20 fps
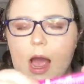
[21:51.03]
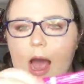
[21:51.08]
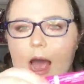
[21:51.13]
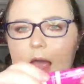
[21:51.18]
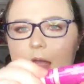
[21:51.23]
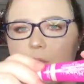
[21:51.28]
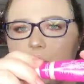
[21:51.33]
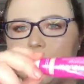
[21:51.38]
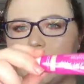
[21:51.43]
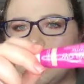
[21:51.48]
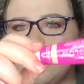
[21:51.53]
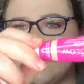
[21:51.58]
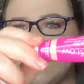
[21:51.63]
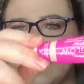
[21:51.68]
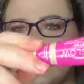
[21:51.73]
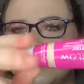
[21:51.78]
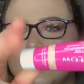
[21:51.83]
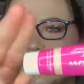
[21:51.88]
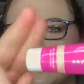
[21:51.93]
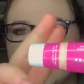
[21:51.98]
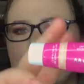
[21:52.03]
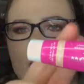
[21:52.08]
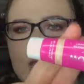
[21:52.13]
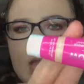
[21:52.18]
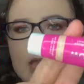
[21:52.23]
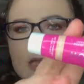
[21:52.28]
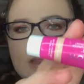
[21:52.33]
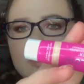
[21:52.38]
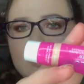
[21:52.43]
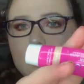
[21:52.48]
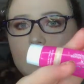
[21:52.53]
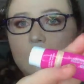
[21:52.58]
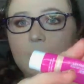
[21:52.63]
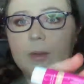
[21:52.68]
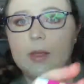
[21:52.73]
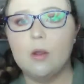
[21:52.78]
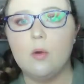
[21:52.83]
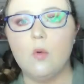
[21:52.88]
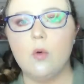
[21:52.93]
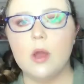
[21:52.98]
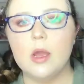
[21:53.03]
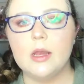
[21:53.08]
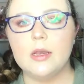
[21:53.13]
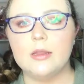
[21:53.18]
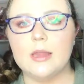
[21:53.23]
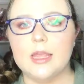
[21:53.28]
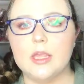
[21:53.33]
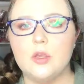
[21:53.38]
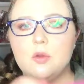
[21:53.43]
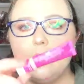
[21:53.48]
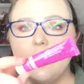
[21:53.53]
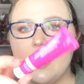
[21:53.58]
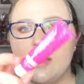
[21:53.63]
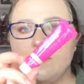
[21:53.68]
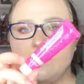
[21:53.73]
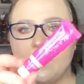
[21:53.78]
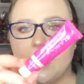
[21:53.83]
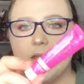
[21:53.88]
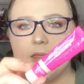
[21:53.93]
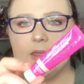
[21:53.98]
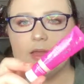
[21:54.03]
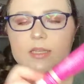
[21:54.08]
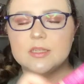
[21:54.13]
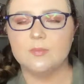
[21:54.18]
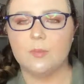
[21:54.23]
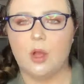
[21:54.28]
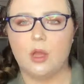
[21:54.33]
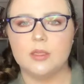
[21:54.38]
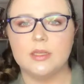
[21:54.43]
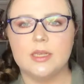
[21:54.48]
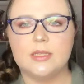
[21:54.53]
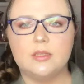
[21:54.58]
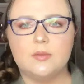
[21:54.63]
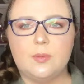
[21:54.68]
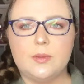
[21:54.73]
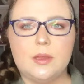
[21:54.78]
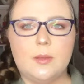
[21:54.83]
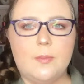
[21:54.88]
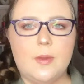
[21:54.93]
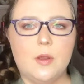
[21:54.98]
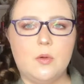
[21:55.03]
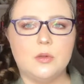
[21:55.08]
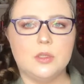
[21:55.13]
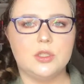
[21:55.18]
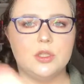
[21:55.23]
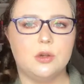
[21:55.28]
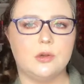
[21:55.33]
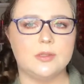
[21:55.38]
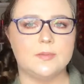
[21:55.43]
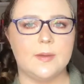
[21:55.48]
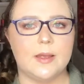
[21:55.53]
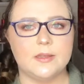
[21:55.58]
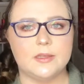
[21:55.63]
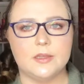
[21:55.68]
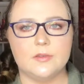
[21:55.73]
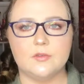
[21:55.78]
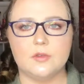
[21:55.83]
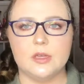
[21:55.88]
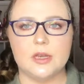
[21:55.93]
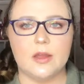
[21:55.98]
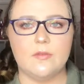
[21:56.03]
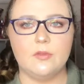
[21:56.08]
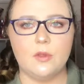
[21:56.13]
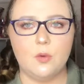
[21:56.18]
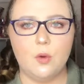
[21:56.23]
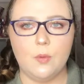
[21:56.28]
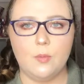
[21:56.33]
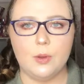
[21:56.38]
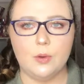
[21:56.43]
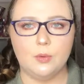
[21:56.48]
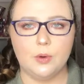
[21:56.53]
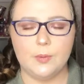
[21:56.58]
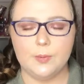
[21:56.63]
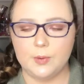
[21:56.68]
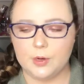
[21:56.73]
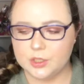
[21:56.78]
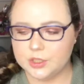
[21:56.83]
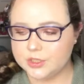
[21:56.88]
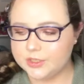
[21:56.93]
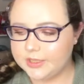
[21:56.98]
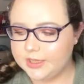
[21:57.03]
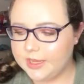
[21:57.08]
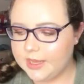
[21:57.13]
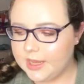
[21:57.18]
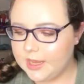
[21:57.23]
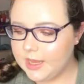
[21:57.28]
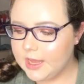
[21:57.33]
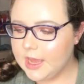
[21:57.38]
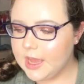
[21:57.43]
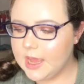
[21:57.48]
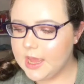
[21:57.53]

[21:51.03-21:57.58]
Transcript: I really like this. The big one, like you can't find these small sizes, but the big one's so expensive, so I definitely won't be repurchasing it.